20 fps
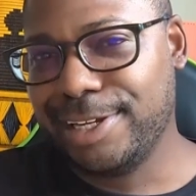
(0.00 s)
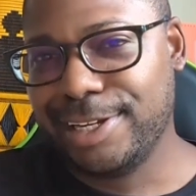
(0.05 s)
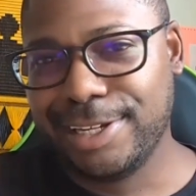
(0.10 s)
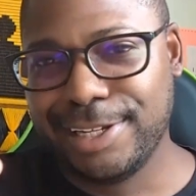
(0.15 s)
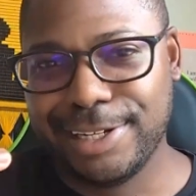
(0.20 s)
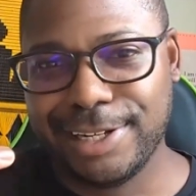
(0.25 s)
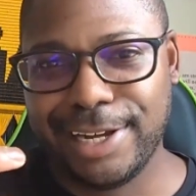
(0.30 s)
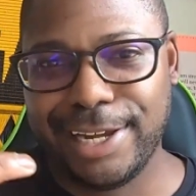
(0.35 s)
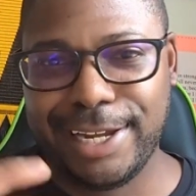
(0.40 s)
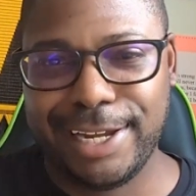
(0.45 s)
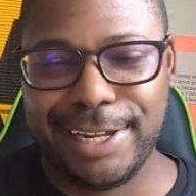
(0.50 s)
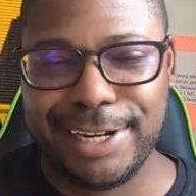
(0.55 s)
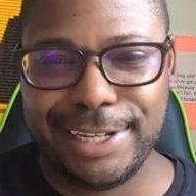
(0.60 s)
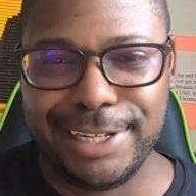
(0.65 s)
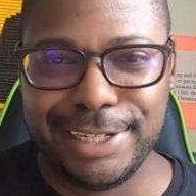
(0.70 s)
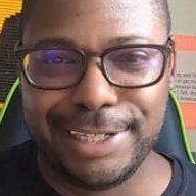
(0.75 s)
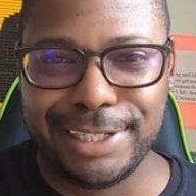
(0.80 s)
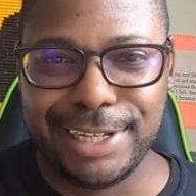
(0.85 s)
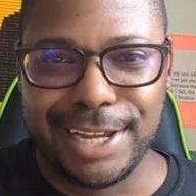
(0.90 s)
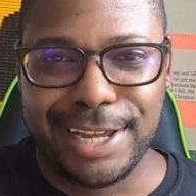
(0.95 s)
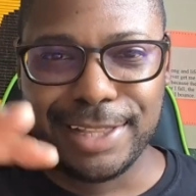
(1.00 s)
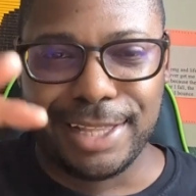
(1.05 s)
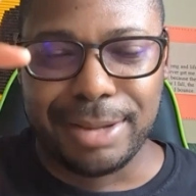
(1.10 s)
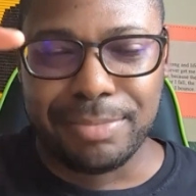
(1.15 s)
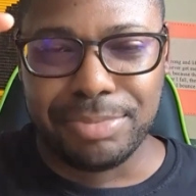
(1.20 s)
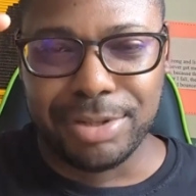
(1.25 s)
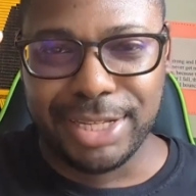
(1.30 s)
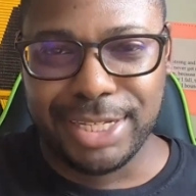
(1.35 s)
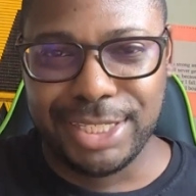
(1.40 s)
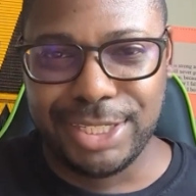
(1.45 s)
in the 80s that
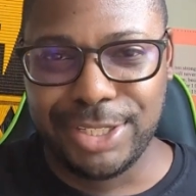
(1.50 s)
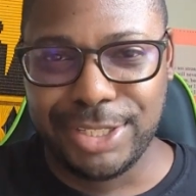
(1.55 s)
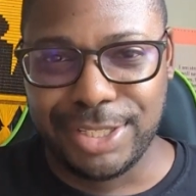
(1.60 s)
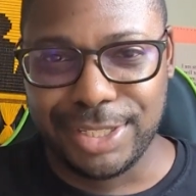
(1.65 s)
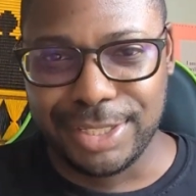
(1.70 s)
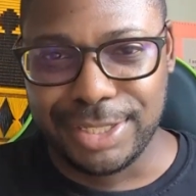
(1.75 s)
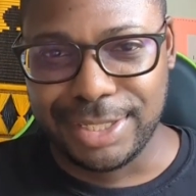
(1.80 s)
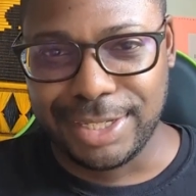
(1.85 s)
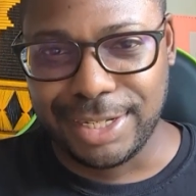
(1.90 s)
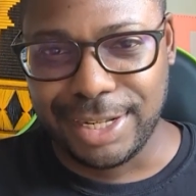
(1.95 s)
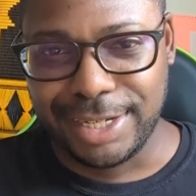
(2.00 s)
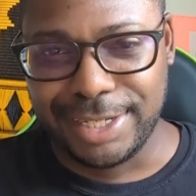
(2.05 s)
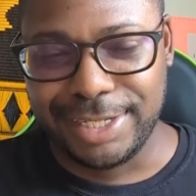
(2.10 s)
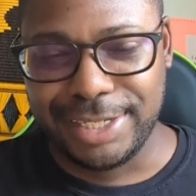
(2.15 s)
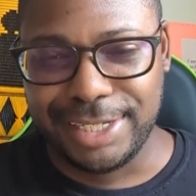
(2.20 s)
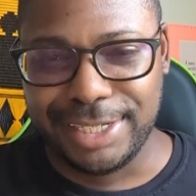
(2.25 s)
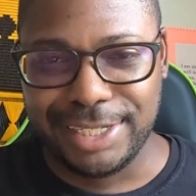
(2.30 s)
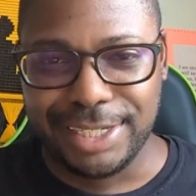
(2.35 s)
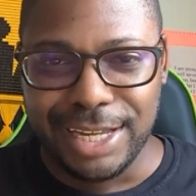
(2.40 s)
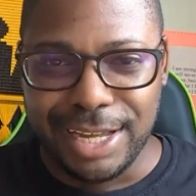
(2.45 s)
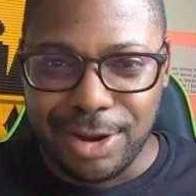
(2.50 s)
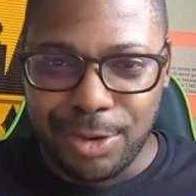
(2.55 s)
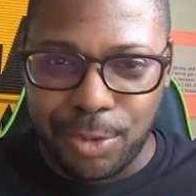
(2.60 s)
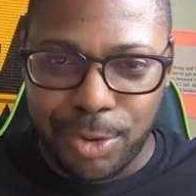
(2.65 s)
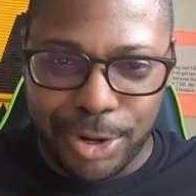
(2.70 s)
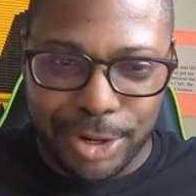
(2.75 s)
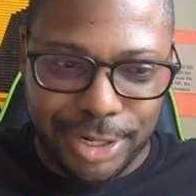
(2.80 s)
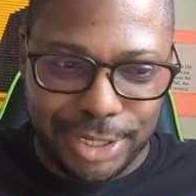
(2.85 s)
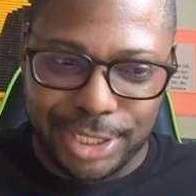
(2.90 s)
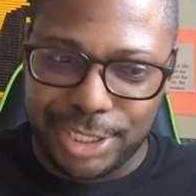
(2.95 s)
bled into the 90s where
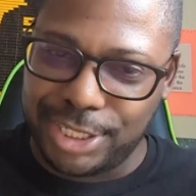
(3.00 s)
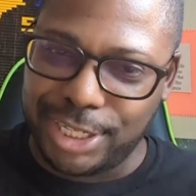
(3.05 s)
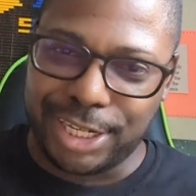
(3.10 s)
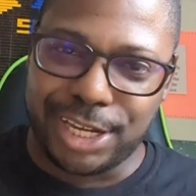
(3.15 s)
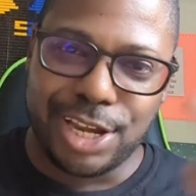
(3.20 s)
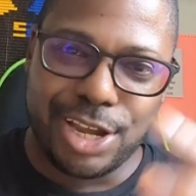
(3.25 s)
it's just like